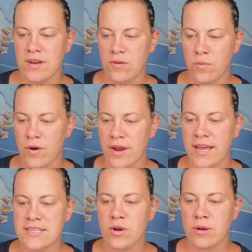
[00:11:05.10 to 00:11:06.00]
don't need to worry.
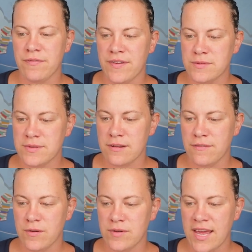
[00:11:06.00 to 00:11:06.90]
It's going to be fixed within a
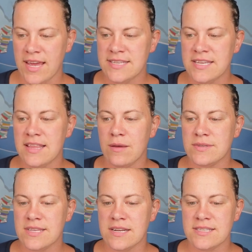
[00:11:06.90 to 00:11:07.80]
few days and they
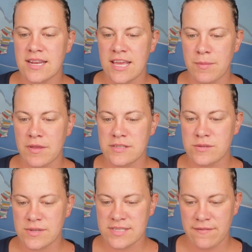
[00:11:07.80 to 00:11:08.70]
will send us an email as
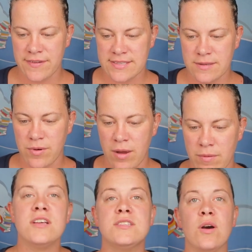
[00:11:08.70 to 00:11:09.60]
soon as they fix the
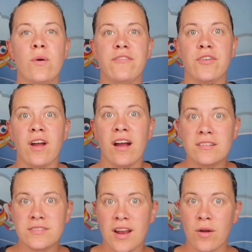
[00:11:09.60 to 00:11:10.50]
problem. So if your
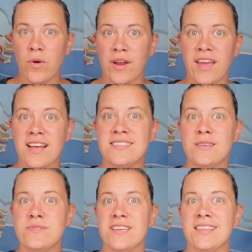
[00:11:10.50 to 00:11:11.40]
cards are not working, it
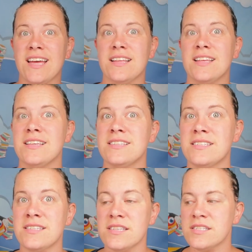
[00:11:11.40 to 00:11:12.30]
seems like that is
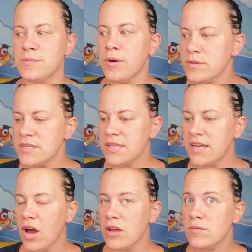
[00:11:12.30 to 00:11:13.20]

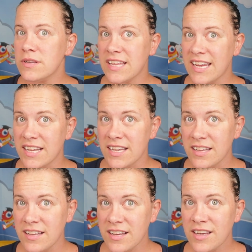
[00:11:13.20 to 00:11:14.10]
supposedly
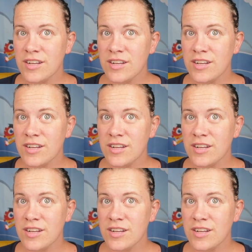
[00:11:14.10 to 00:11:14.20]
unrelated